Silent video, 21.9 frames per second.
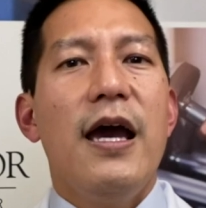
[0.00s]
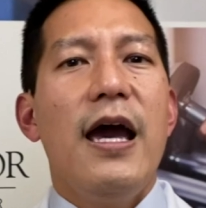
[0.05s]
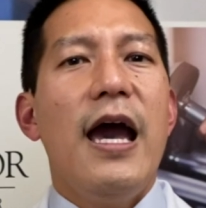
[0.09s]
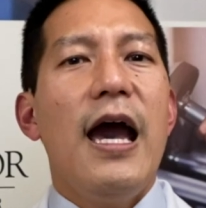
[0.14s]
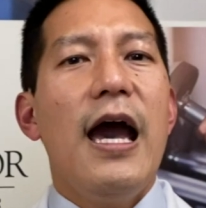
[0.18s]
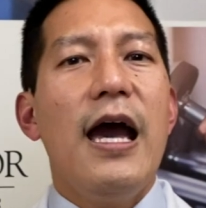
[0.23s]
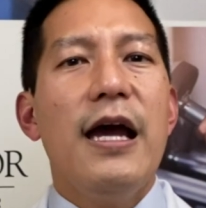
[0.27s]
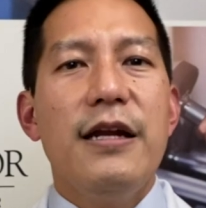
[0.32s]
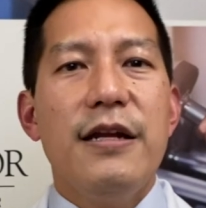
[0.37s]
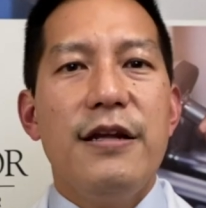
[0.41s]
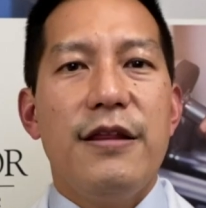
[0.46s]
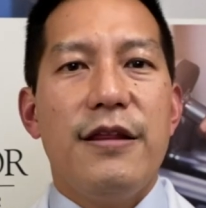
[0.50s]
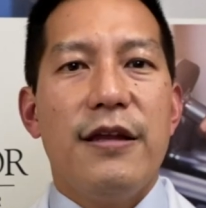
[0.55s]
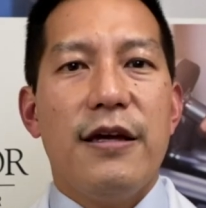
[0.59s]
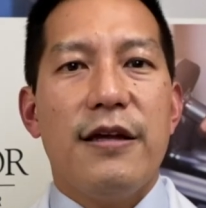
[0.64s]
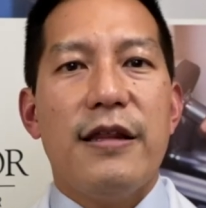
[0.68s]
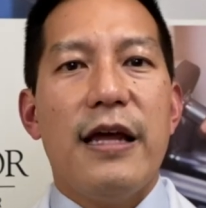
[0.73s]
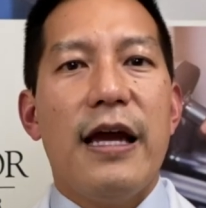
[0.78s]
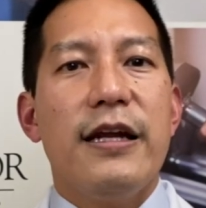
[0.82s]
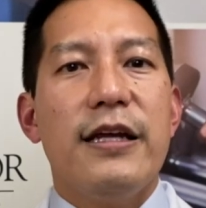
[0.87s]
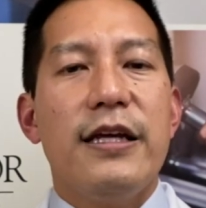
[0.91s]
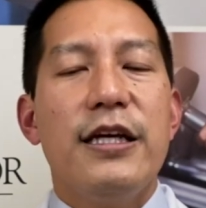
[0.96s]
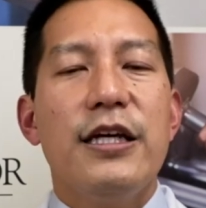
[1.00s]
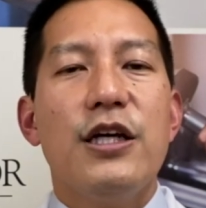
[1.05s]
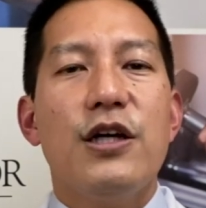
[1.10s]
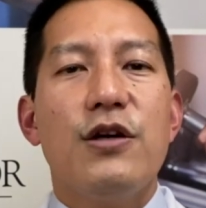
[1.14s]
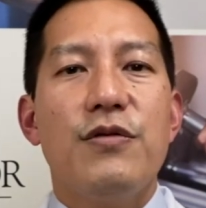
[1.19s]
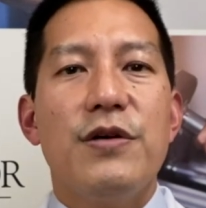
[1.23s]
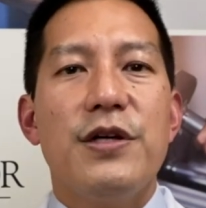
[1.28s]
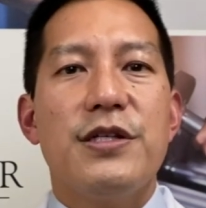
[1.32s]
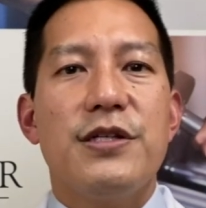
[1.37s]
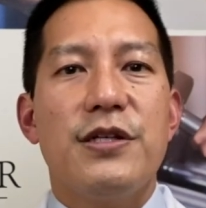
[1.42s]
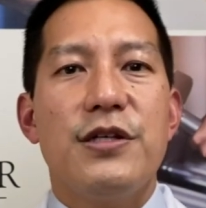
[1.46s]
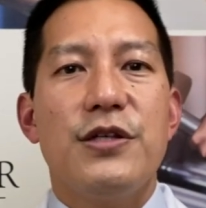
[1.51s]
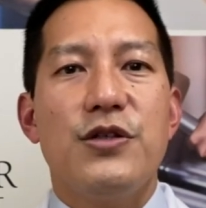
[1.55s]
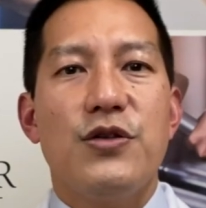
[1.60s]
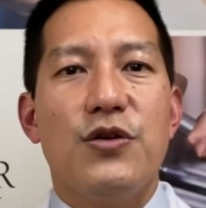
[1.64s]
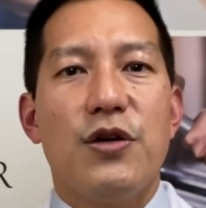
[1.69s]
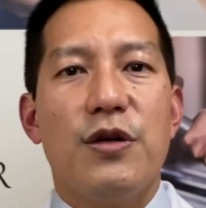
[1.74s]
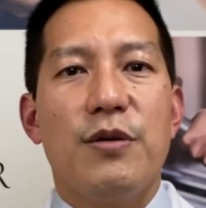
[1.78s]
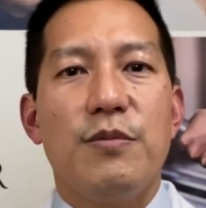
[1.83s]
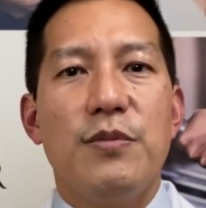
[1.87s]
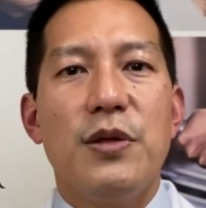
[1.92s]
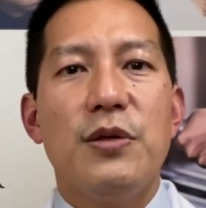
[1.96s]
Anything that increases your
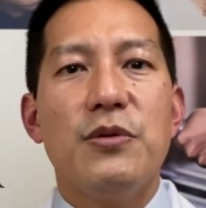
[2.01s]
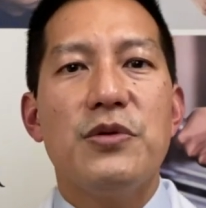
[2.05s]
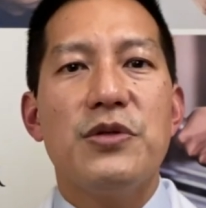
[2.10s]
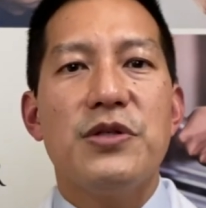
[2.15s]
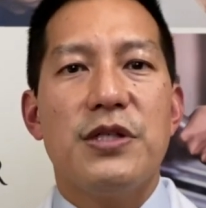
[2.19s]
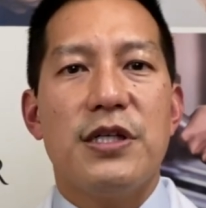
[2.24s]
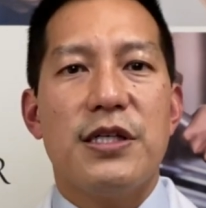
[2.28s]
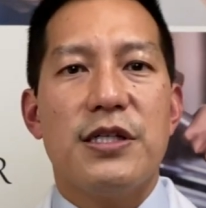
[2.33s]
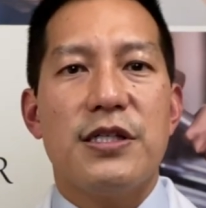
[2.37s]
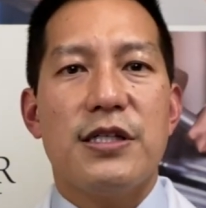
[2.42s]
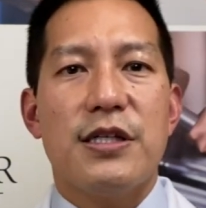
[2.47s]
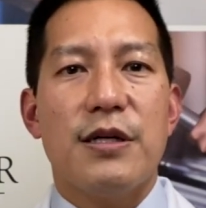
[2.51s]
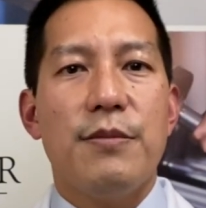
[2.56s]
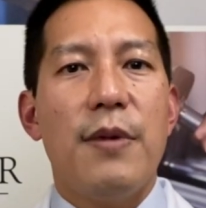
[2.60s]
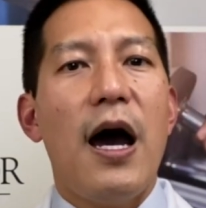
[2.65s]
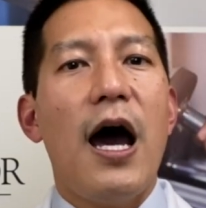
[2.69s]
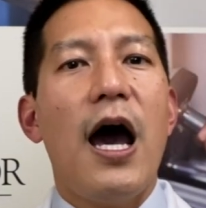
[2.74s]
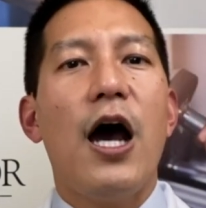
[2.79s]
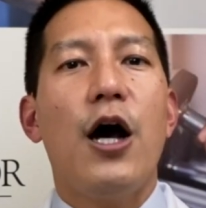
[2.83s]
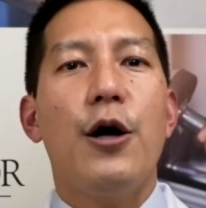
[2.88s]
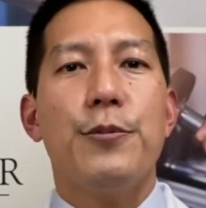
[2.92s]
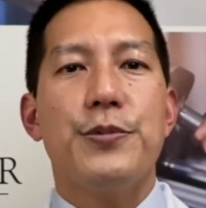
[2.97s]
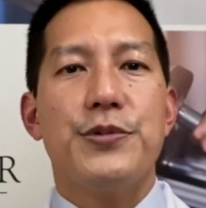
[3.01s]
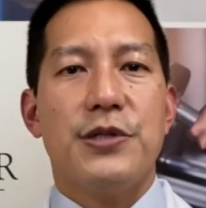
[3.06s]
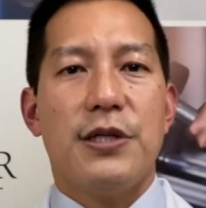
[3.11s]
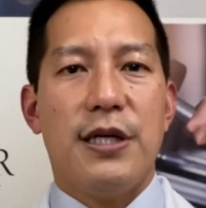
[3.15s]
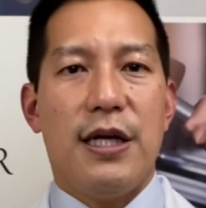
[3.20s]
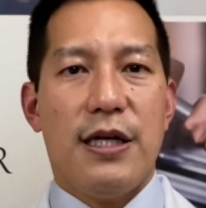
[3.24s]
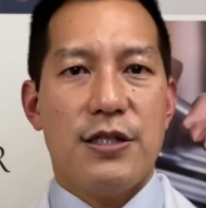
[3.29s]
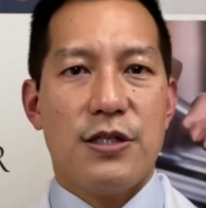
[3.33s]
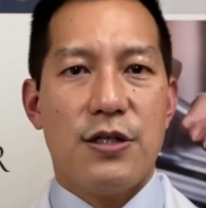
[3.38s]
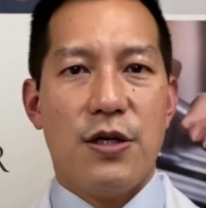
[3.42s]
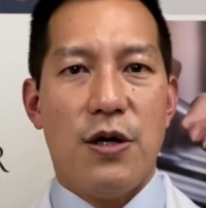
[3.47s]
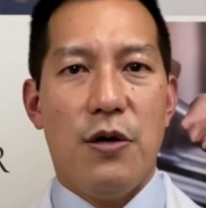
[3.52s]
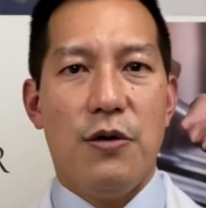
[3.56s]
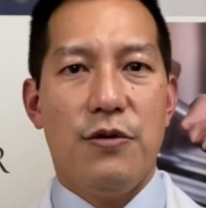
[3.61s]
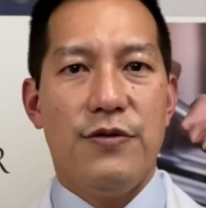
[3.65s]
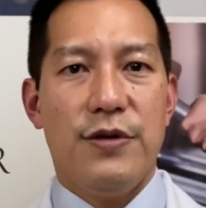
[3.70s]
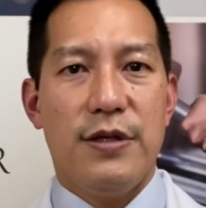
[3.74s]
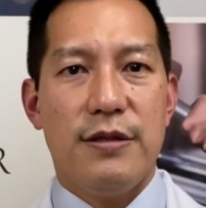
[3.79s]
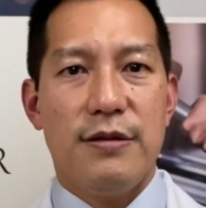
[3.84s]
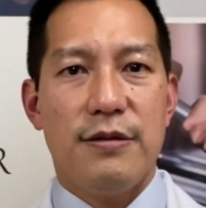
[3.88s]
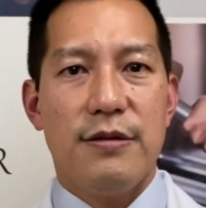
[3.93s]
immune system helps against COVID.